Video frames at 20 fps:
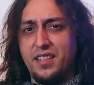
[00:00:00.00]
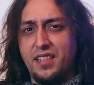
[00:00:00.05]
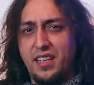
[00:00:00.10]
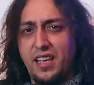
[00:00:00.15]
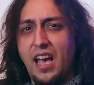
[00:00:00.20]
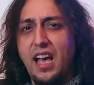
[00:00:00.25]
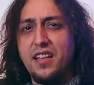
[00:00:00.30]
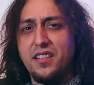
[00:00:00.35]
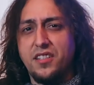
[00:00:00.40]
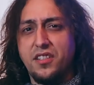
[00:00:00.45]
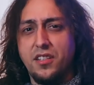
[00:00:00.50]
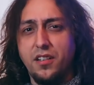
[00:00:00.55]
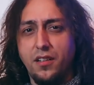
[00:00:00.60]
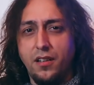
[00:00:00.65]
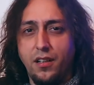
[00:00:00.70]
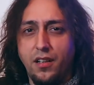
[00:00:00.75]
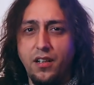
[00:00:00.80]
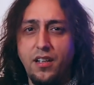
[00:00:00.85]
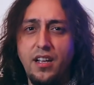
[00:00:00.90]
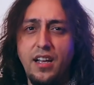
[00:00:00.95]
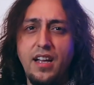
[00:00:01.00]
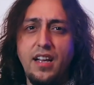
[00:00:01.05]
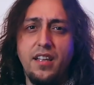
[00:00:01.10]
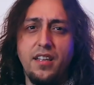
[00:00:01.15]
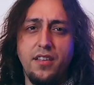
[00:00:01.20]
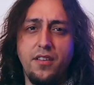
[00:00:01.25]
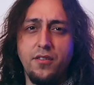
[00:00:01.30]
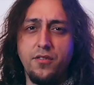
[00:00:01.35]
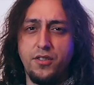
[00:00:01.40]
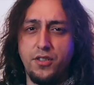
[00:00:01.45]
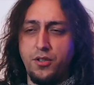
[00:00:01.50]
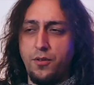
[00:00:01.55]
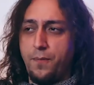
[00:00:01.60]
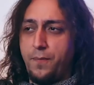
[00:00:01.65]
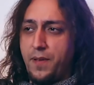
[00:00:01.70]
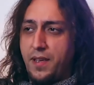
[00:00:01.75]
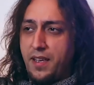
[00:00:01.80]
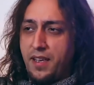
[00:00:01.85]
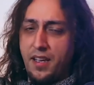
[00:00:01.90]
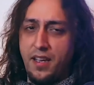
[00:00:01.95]
castle used to
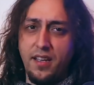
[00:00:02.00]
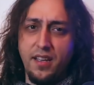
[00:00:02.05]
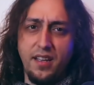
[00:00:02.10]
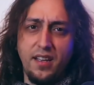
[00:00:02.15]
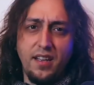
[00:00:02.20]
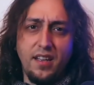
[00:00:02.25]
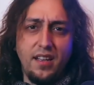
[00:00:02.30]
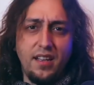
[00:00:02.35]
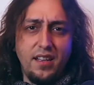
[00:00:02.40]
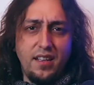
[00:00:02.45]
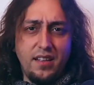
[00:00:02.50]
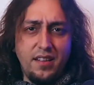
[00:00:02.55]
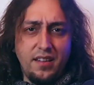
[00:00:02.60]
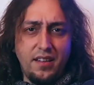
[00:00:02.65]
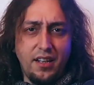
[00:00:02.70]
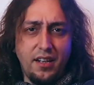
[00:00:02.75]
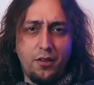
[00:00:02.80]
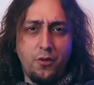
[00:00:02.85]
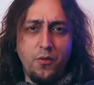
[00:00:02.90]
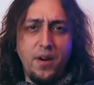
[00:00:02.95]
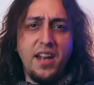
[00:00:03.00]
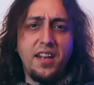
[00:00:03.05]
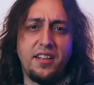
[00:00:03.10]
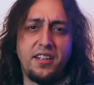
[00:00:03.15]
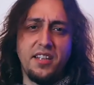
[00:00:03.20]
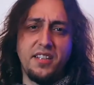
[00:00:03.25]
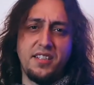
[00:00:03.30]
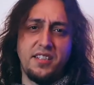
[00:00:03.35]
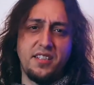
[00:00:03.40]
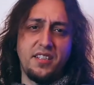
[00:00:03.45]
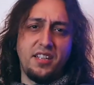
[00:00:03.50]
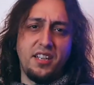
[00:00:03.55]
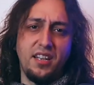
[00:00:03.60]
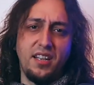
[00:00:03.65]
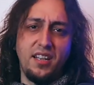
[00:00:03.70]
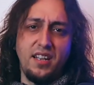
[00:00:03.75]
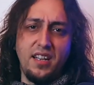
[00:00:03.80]
be the greatest,